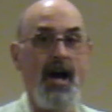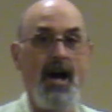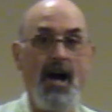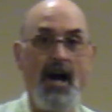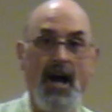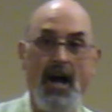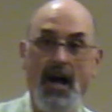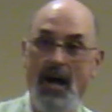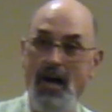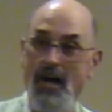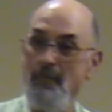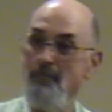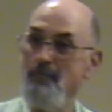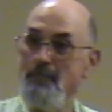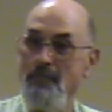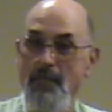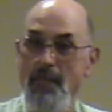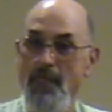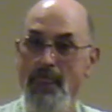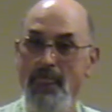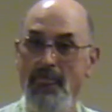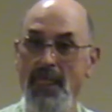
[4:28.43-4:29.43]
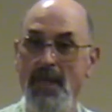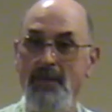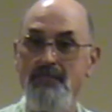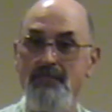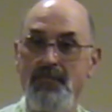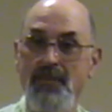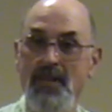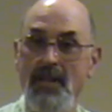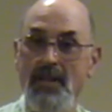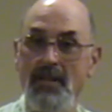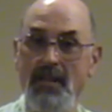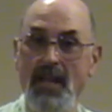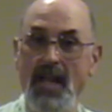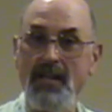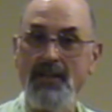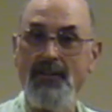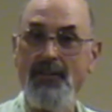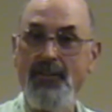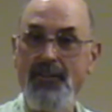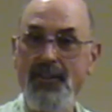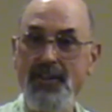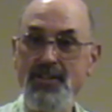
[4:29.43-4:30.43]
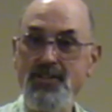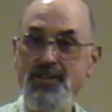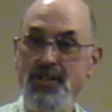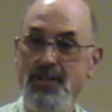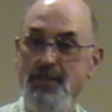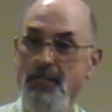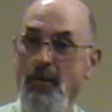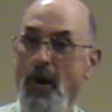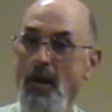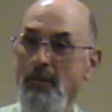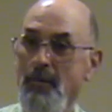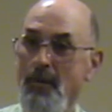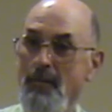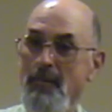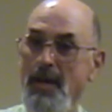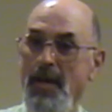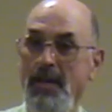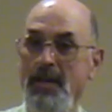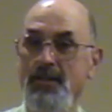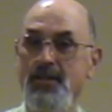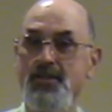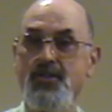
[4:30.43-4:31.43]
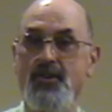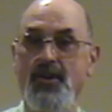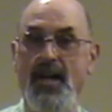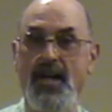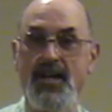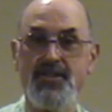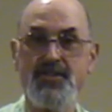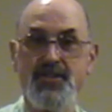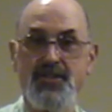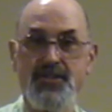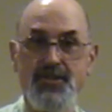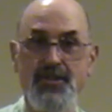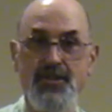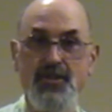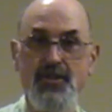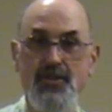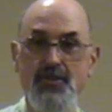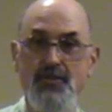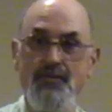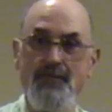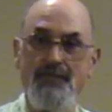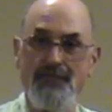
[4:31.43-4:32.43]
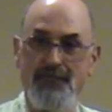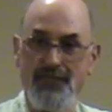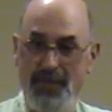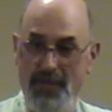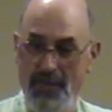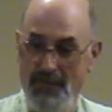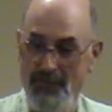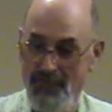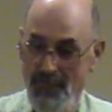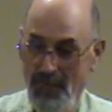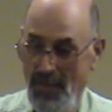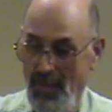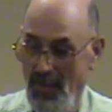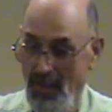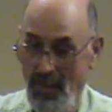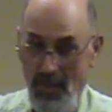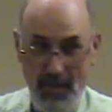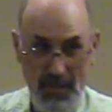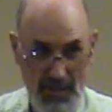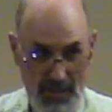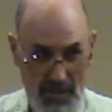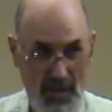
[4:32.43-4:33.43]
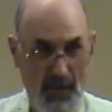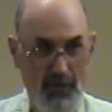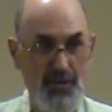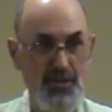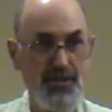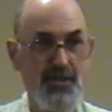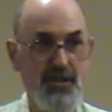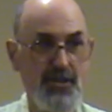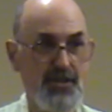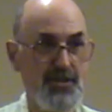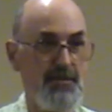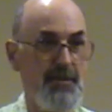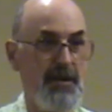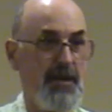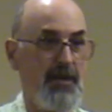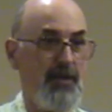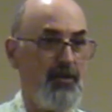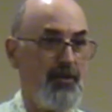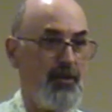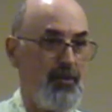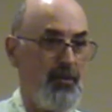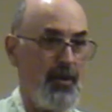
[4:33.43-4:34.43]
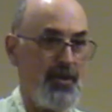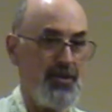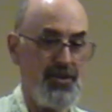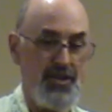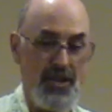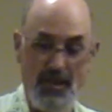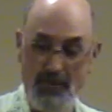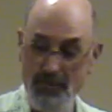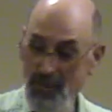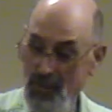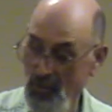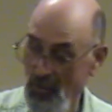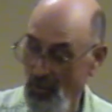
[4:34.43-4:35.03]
A lot of the things the property manager has to do, and I was speaking with one gentleman